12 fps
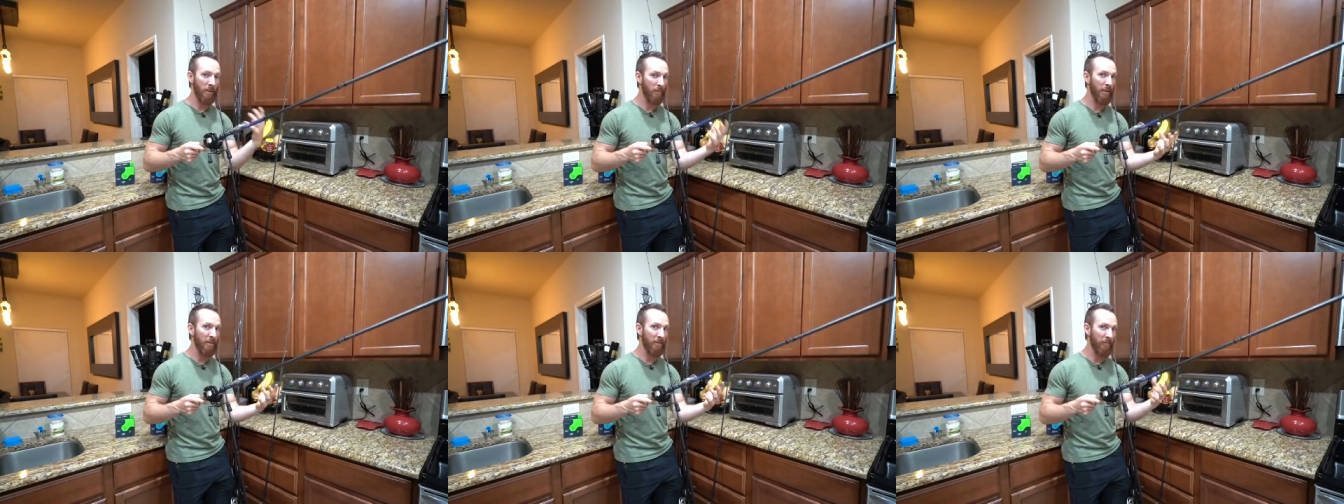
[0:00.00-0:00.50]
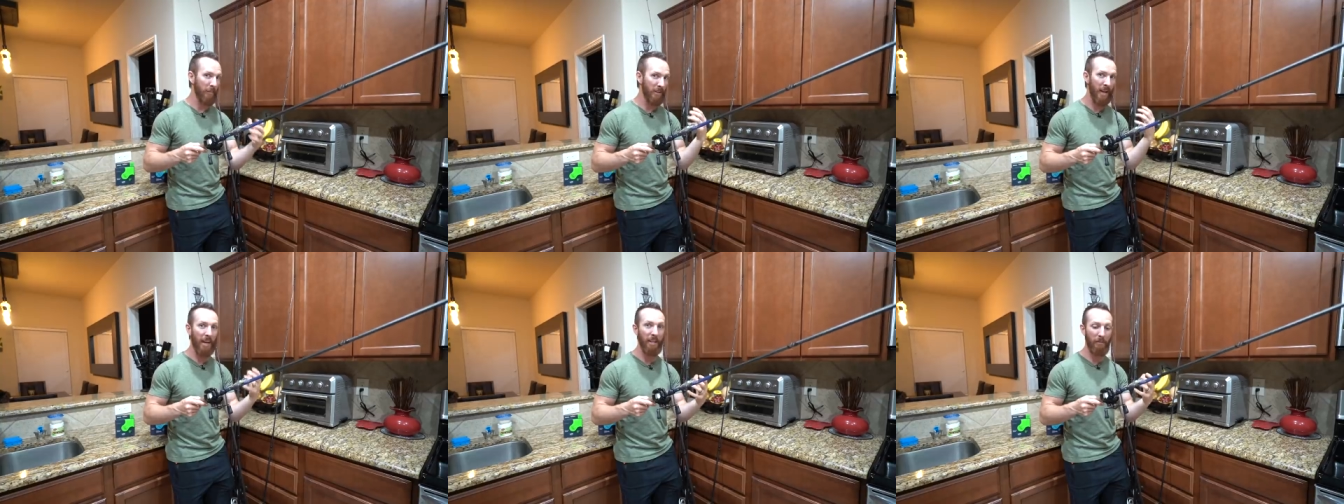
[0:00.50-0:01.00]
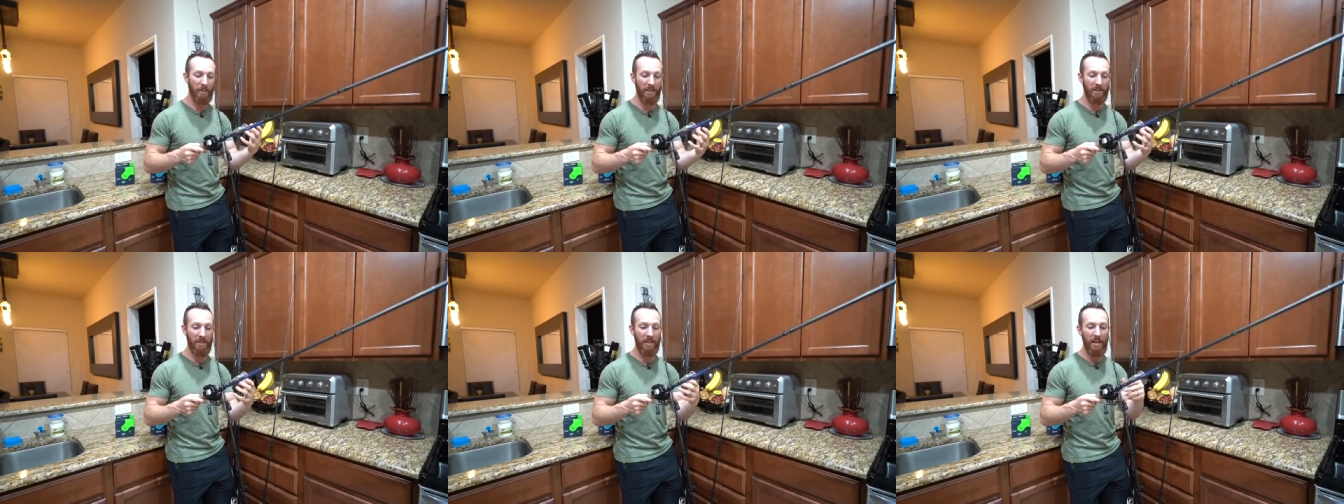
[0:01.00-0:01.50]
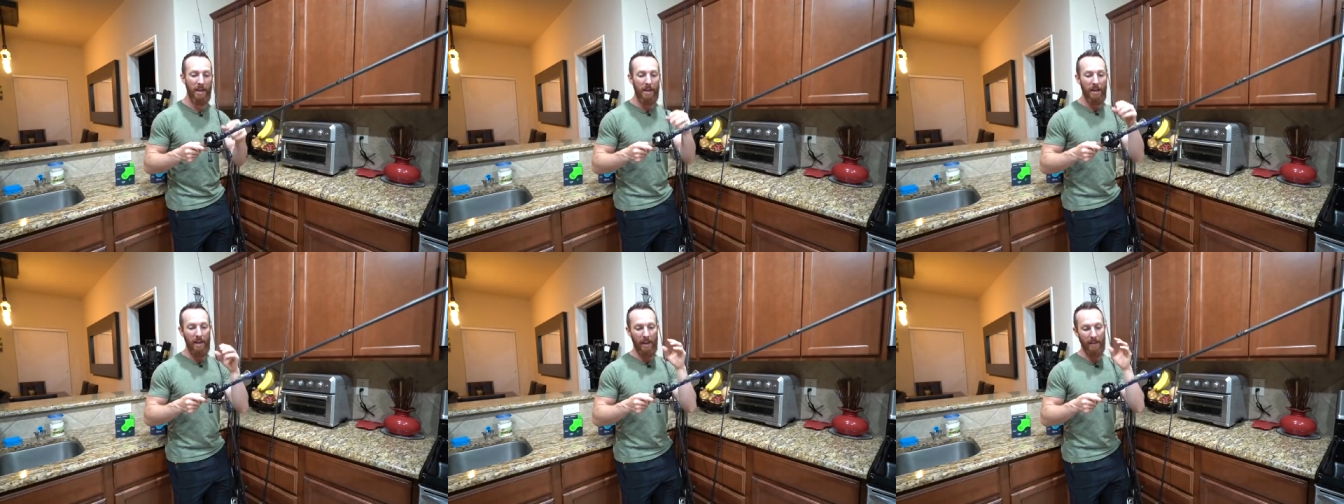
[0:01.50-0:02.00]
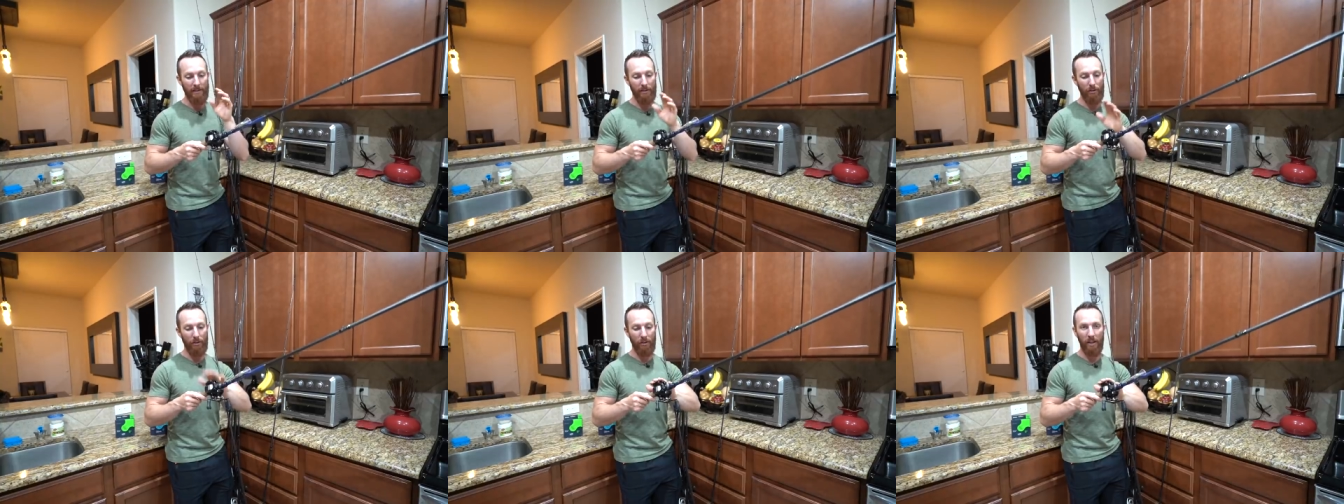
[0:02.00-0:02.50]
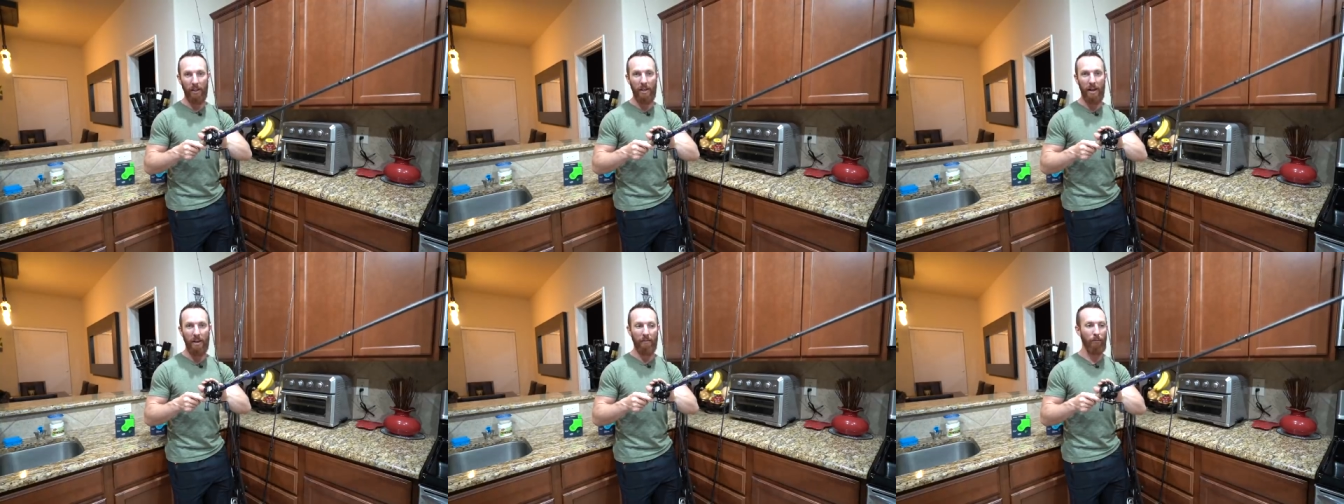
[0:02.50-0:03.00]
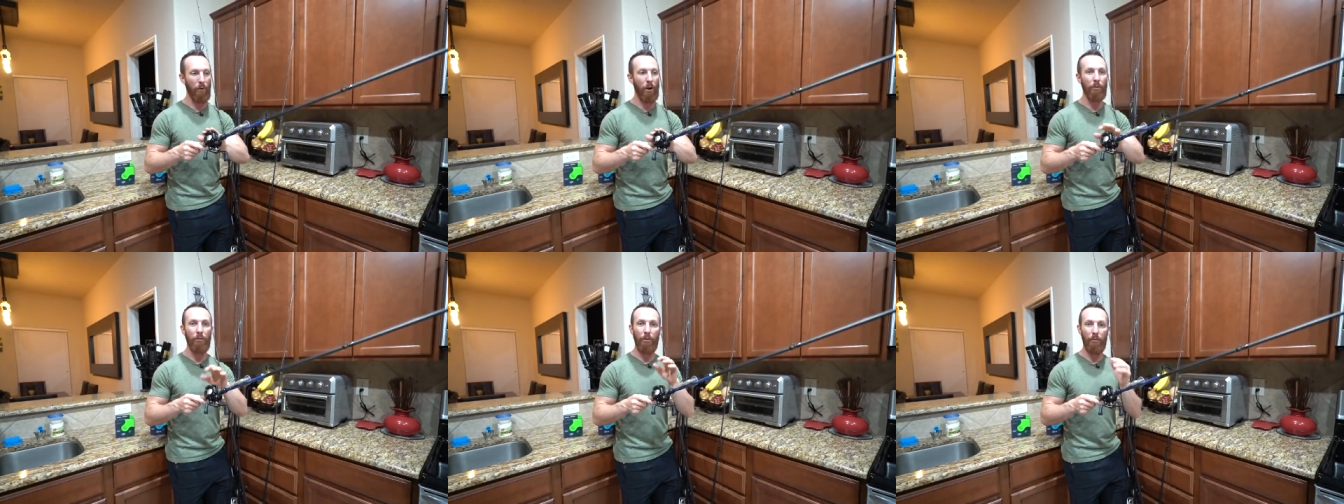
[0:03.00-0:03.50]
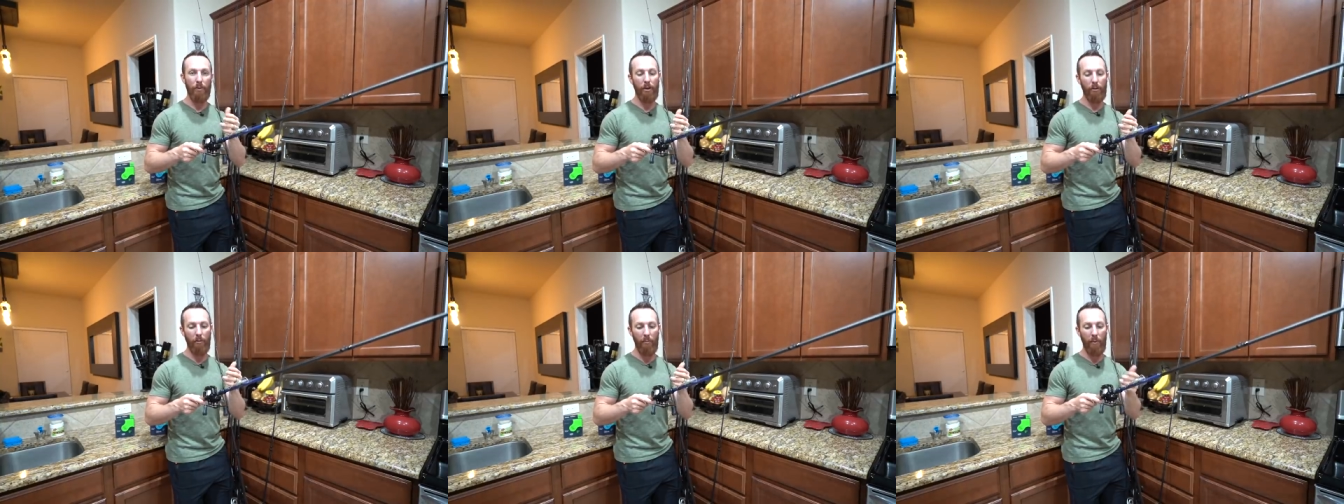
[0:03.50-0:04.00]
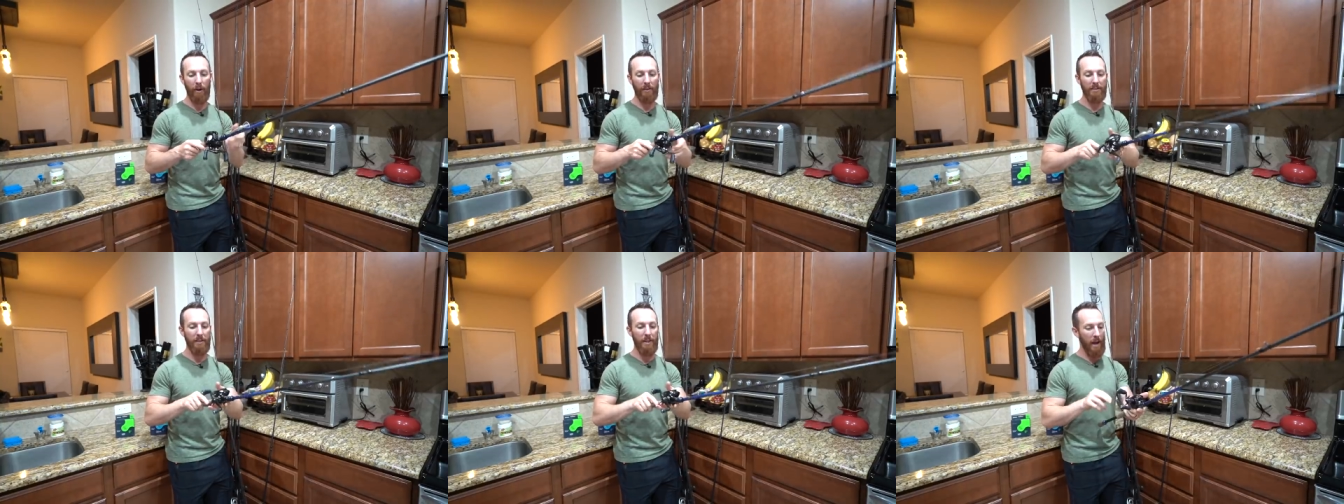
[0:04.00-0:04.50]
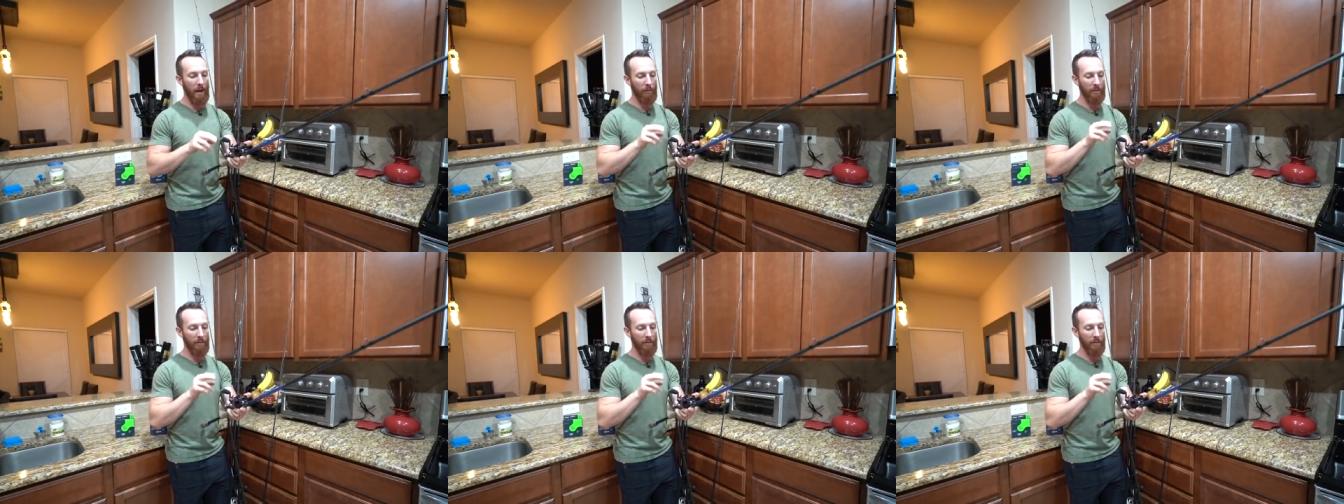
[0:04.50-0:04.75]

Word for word: expensive Metanium DC. And so you're getting that for under 300 bucks. I